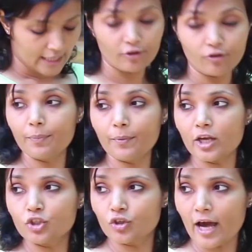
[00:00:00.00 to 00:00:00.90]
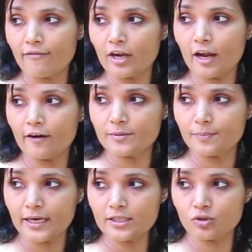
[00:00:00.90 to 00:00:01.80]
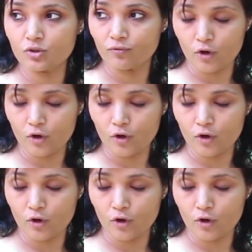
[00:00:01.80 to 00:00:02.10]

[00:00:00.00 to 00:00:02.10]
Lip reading: The ribcage should have enough space